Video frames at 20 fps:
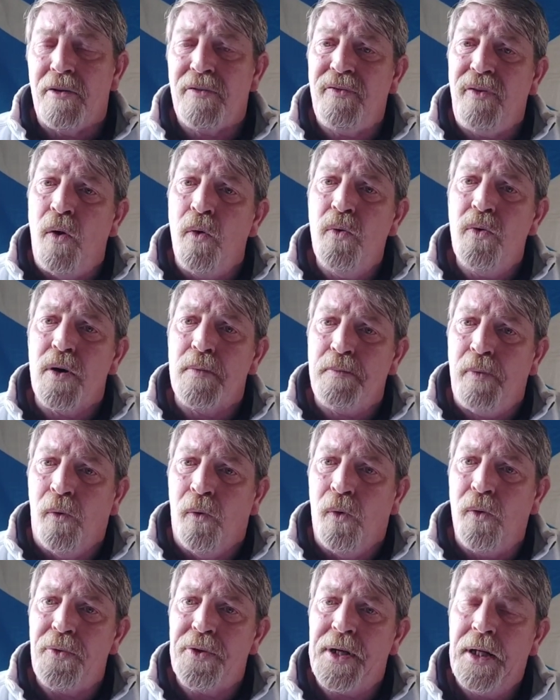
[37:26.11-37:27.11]
full
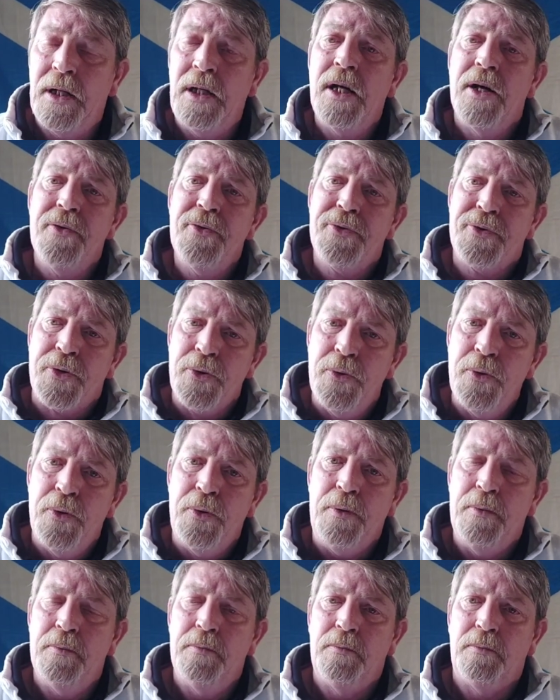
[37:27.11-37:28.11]
report
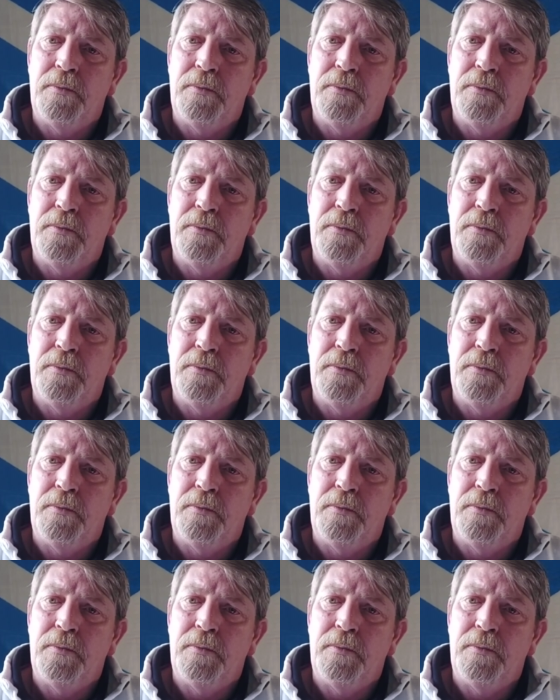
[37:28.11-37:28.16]
to